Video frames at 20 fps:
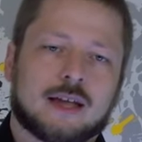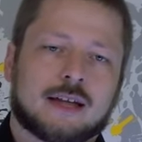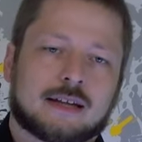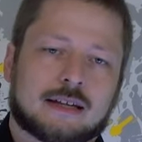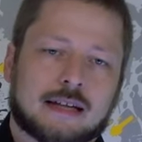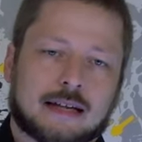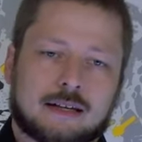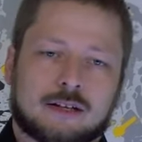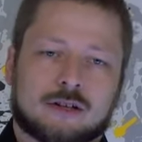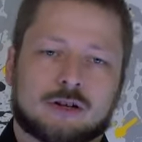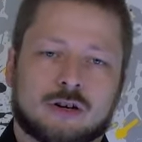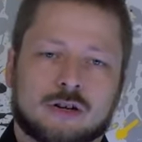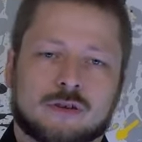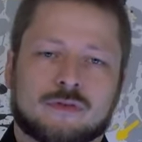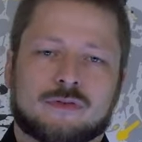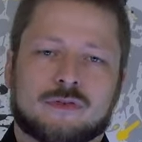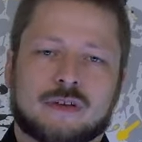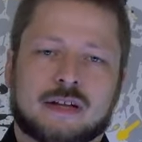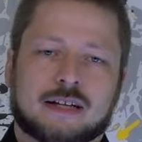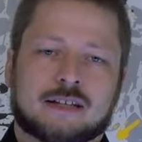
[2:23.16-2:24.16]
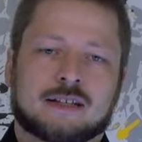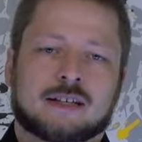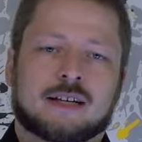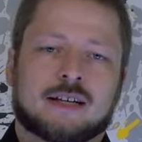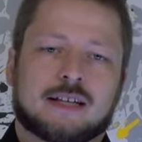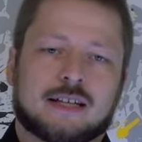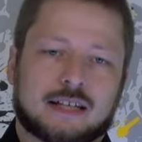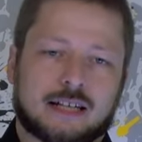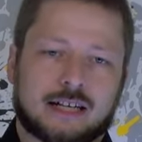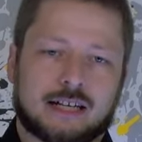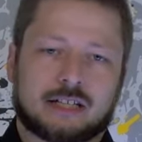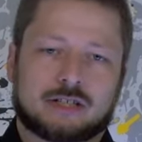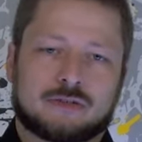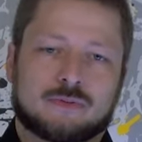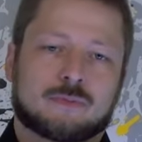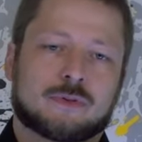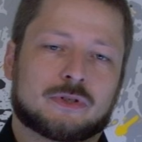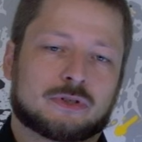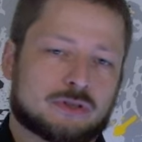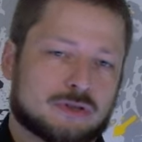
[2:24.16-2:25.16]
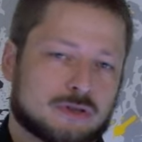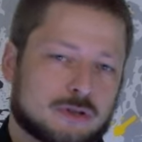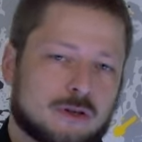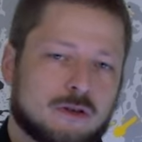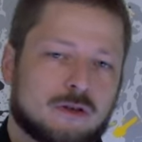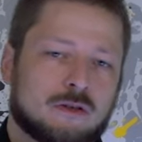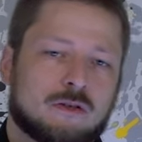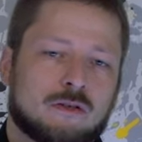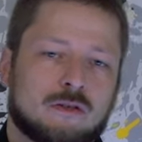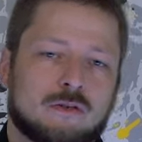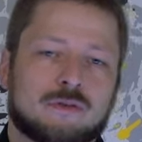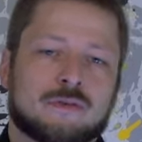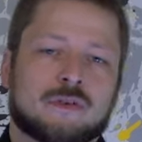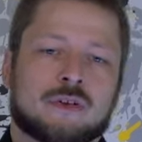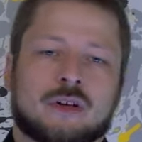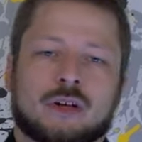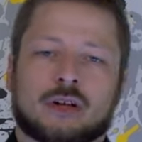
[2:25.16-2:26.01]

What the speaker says: That conflict is resolved